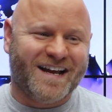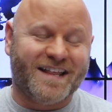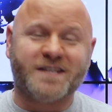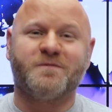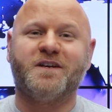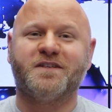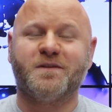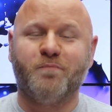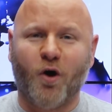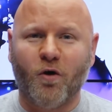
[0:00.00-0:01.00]
And that is because
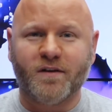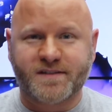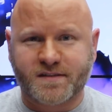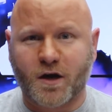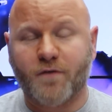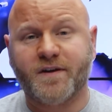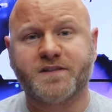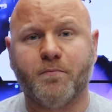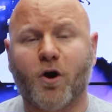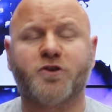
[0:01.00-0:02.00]
the poll itself
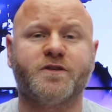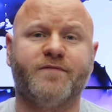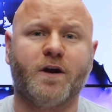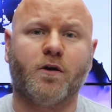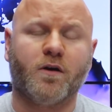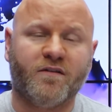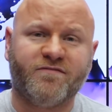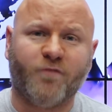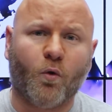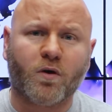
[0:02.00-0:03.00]
has a margin of error of
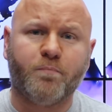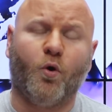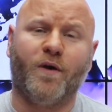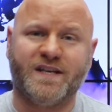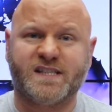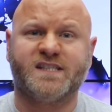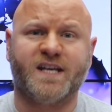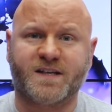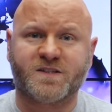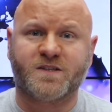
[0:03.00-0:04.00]

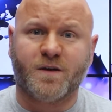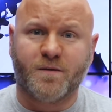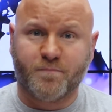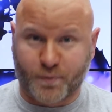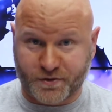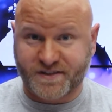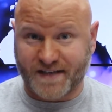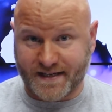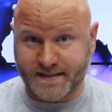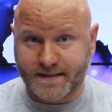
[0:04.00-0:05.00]

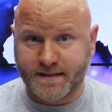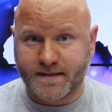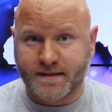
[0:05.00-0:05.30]
4.6%.